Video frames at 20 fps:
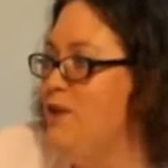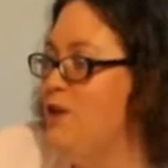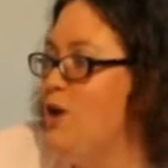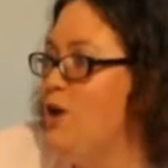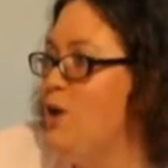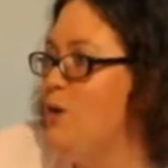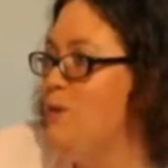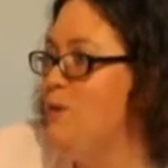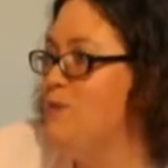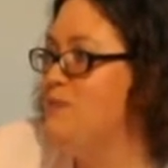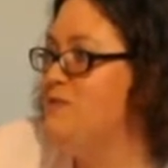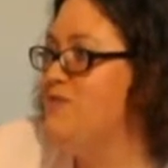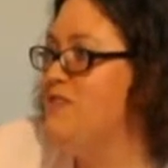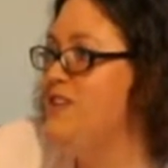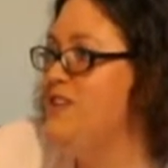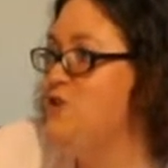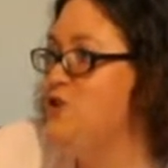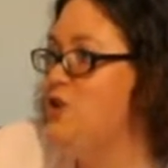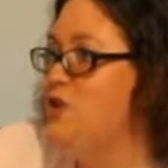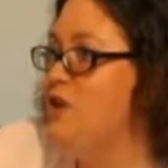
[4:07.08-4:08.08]
it was
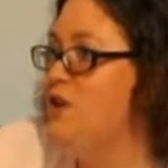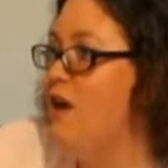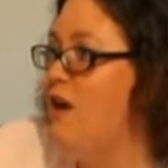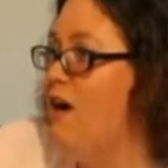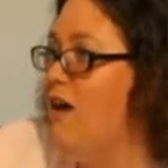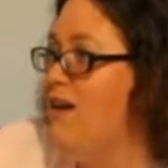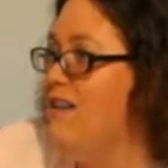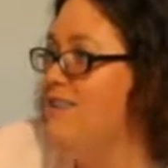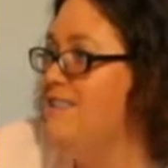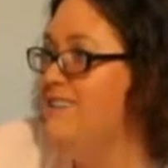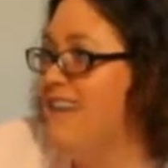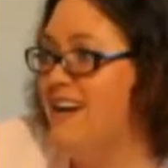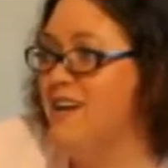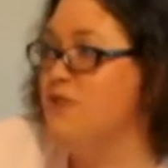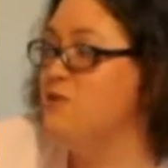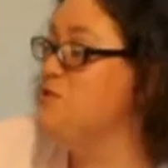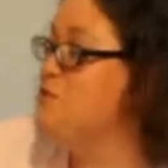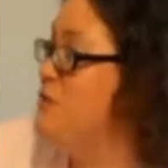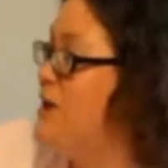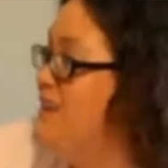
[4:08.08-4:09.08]
featured on
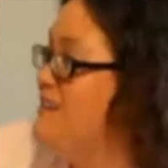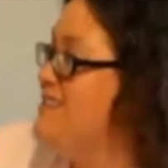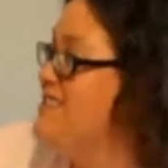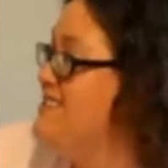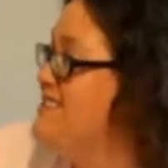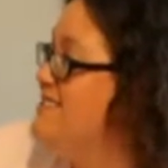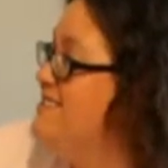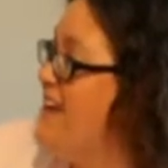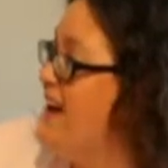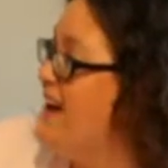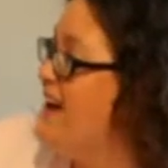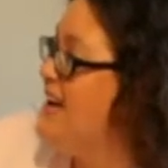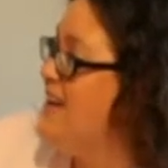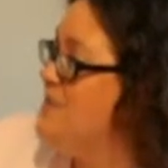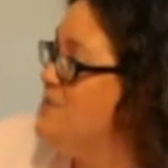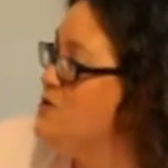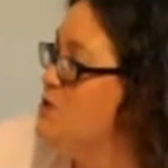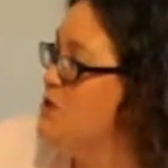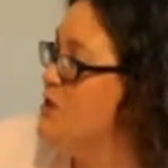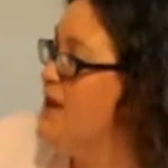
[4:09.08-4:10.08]
Diners, Drive-Ins, and
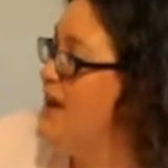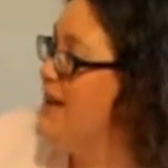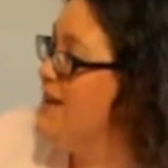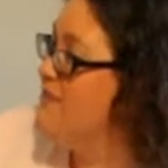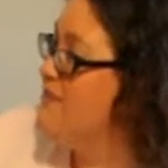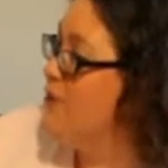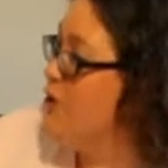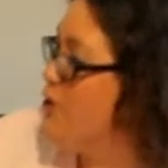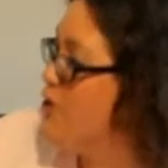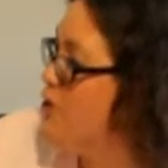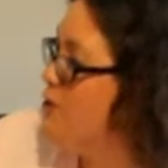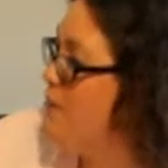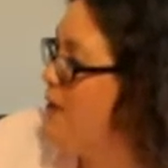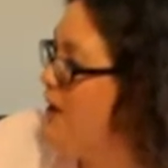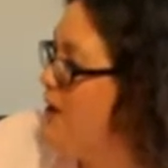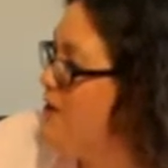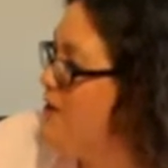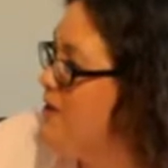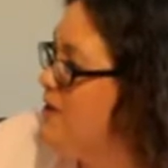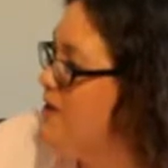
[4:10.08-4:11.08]
Dives, so you kind of heard
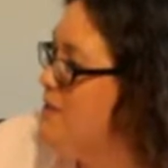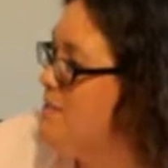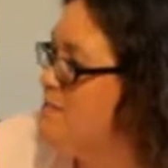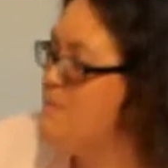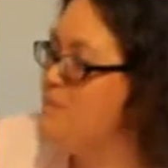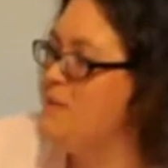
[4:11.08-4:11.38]
about it.